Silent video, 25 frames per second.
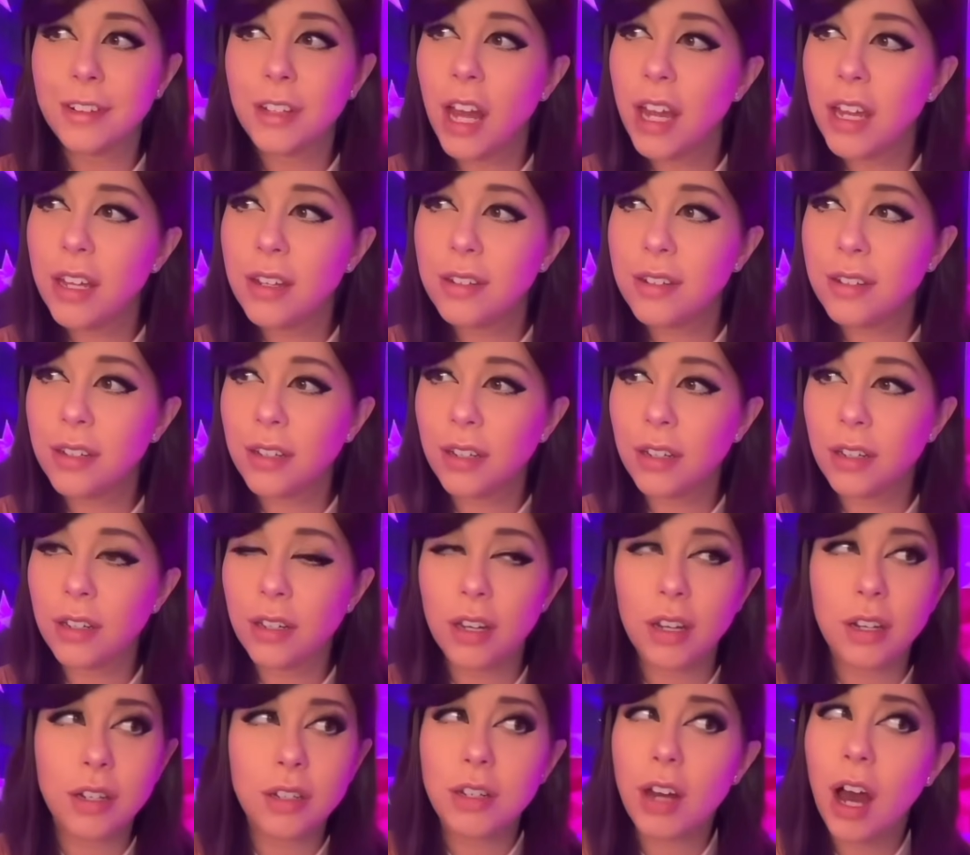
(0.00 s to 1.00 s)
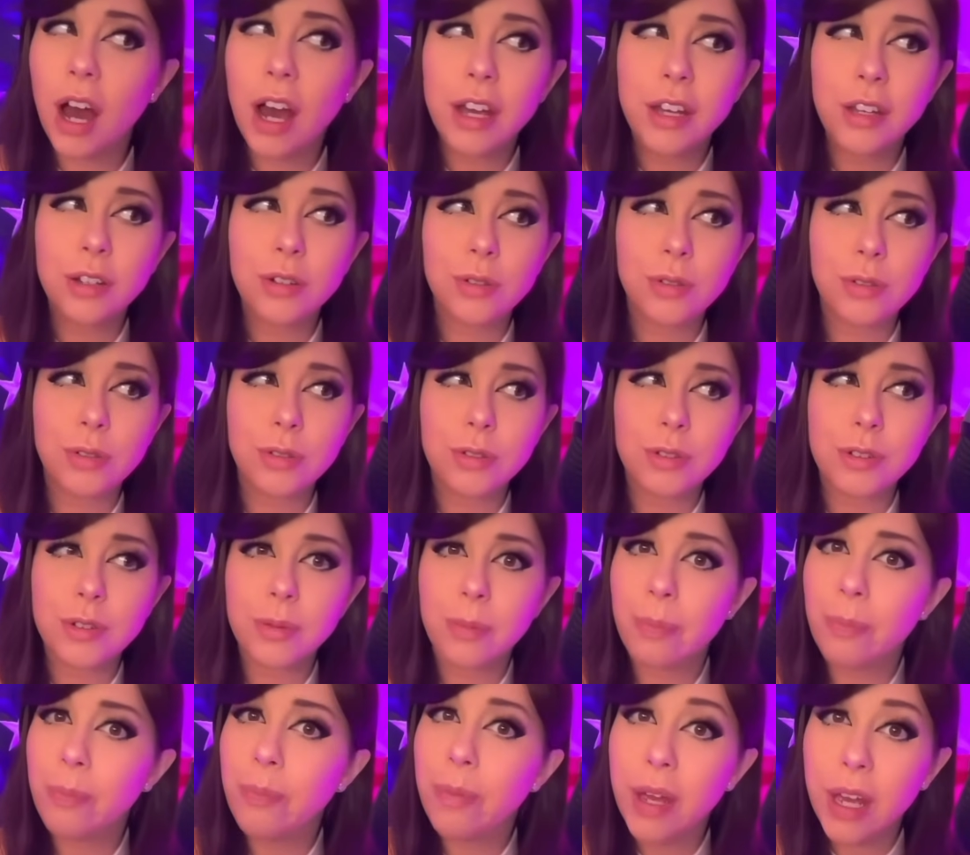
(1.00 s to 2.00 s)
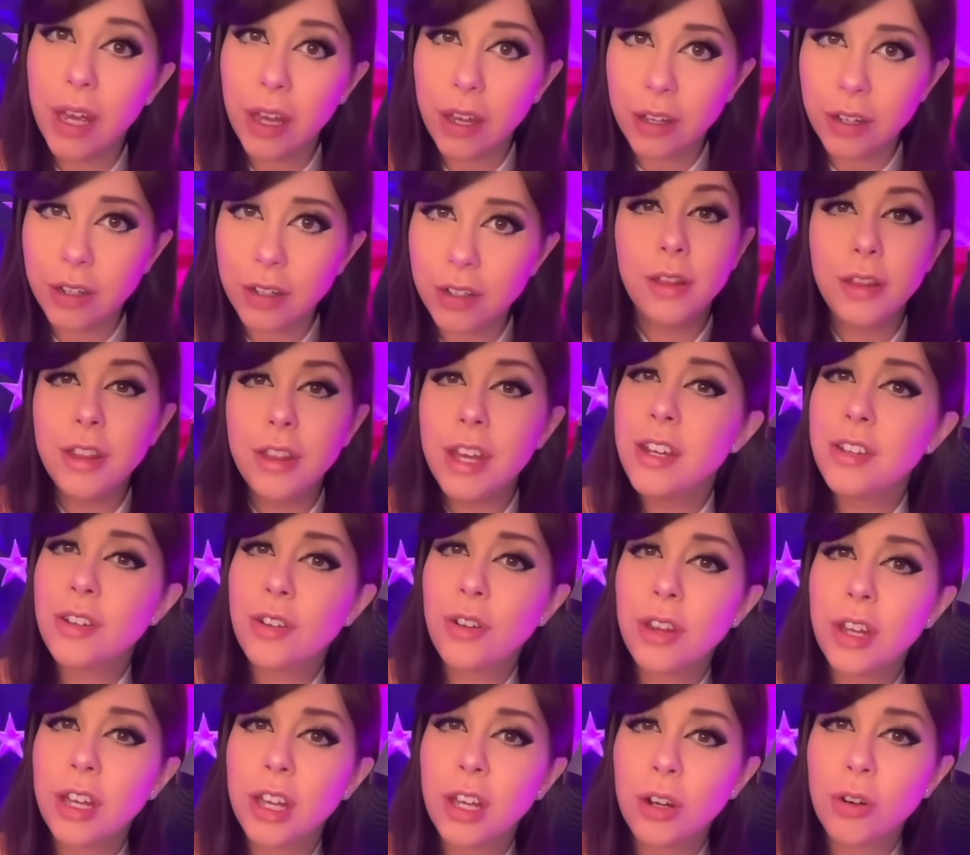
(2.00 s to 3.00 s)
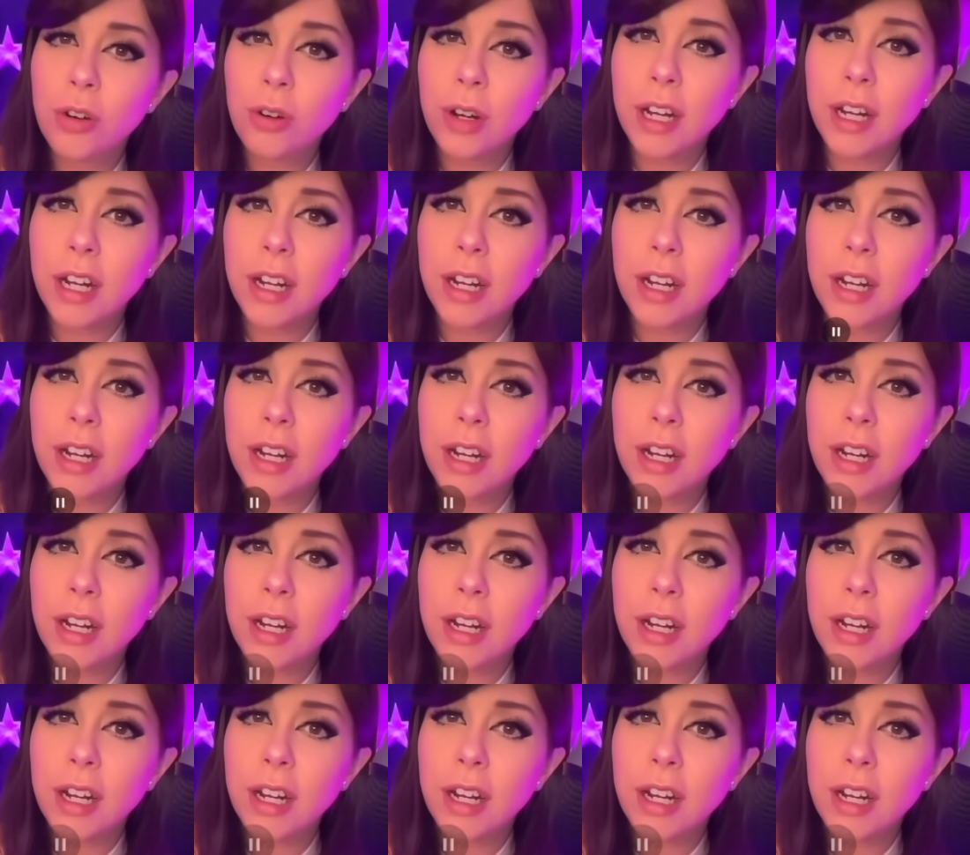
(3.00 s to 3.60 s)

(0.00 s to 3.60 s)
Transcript: Lazy, entitled, mid. These are the ingredients.